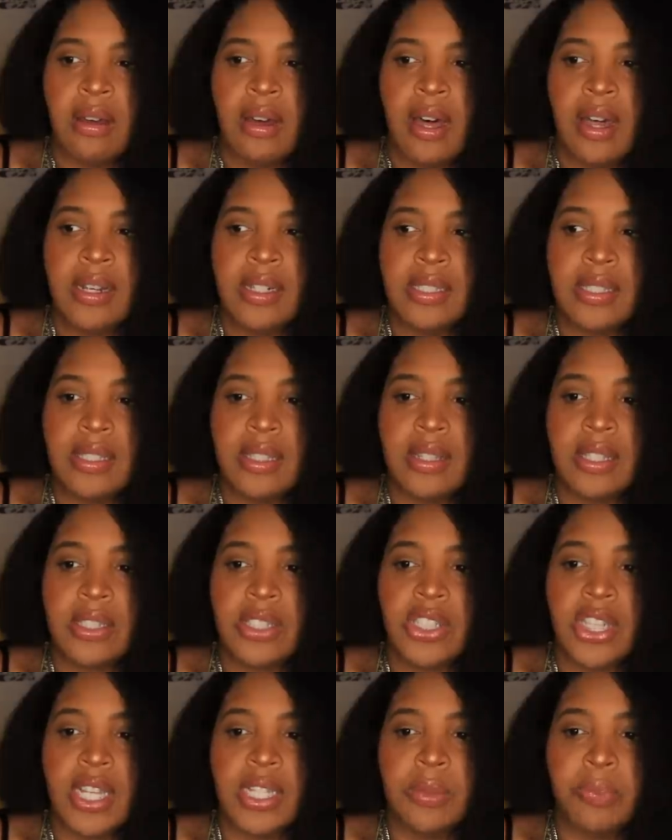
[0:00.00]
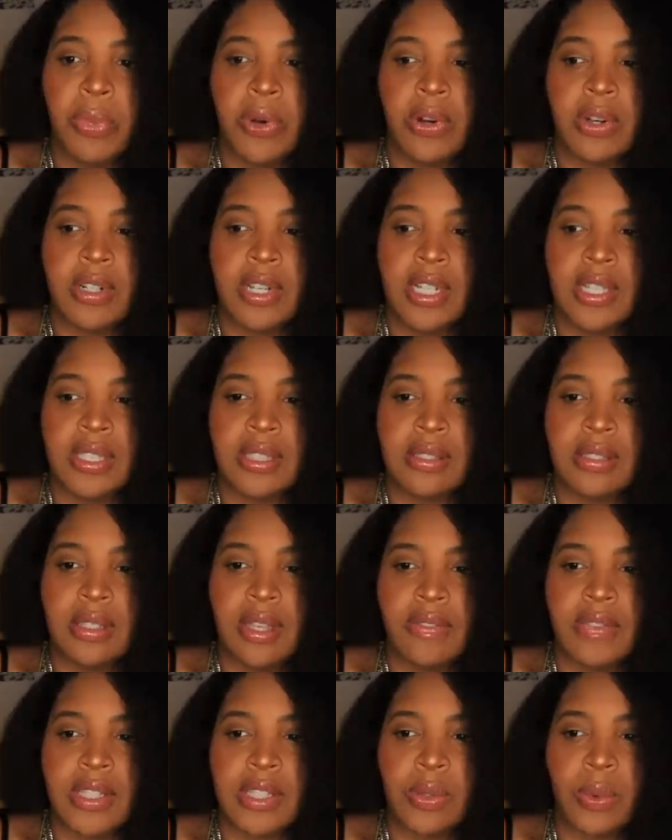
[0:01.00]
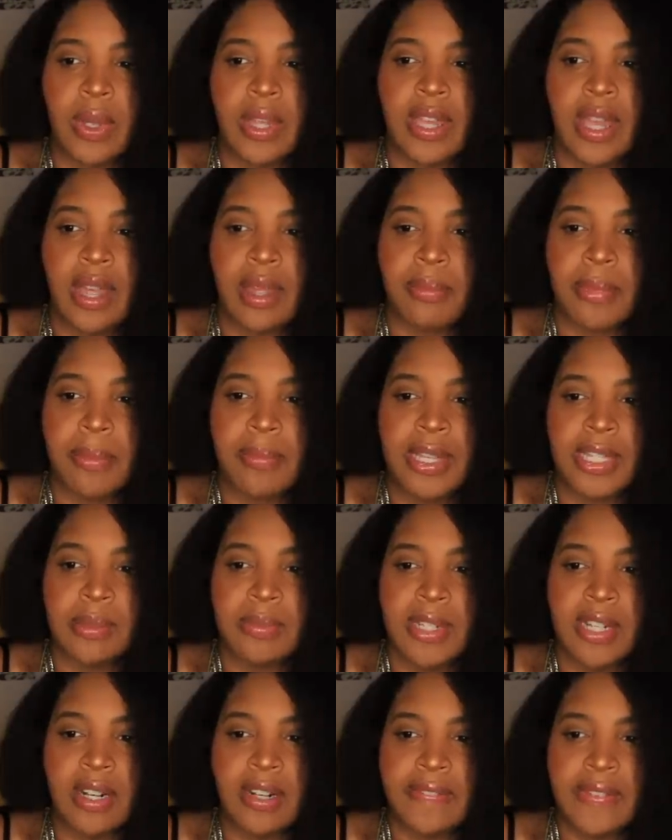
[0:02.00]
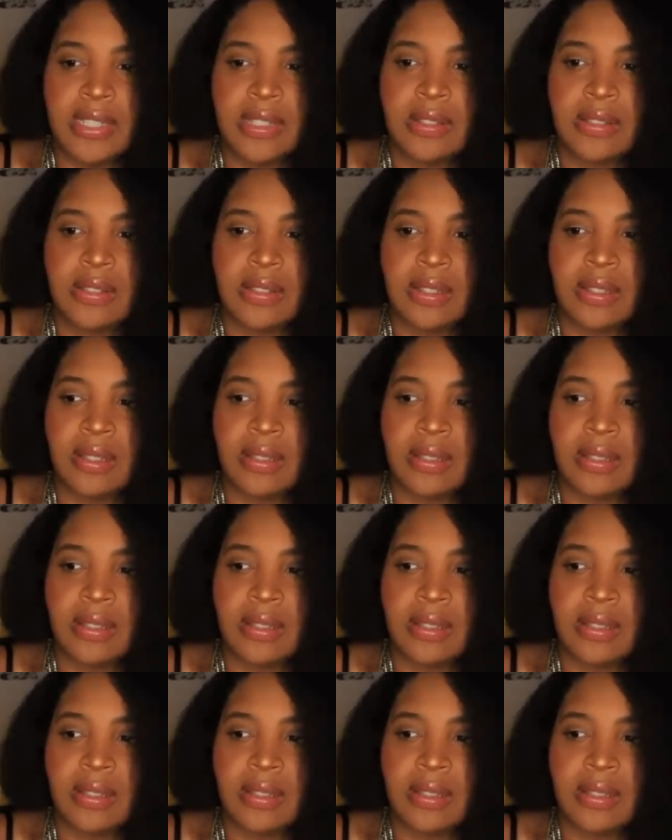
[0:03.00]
Honestly, this chessboard is giving Squid Game. It makes me nervous.